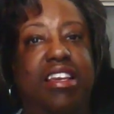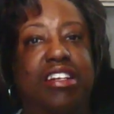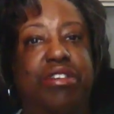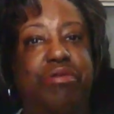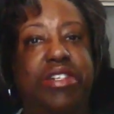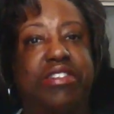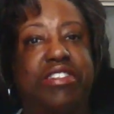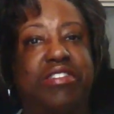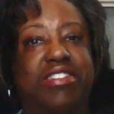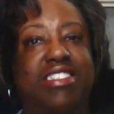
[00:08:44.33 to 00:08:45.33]
Career
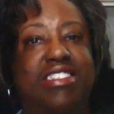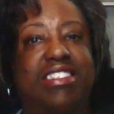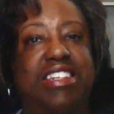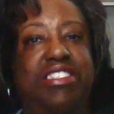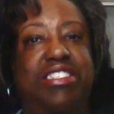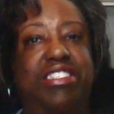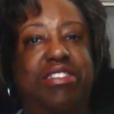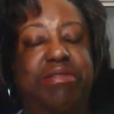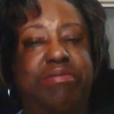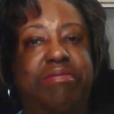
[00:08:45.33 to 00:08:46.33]
search success to
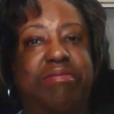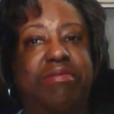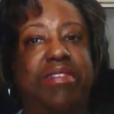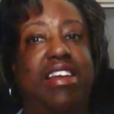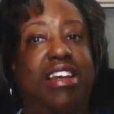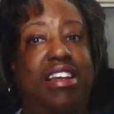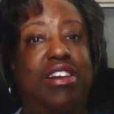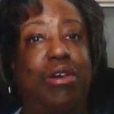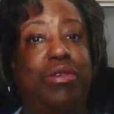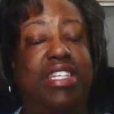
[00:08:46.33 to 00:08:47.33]
you.
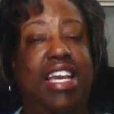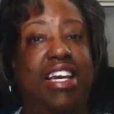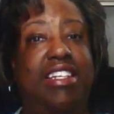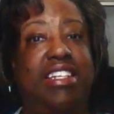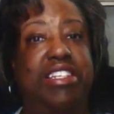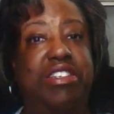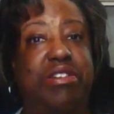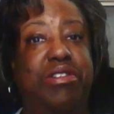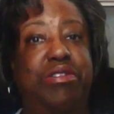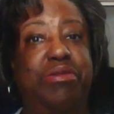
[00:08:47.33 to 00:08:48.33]
Go get
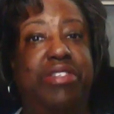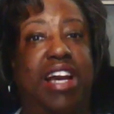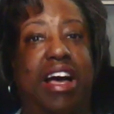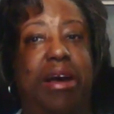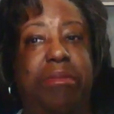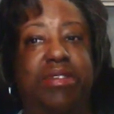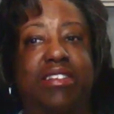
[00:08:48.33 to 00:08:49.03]
your new job.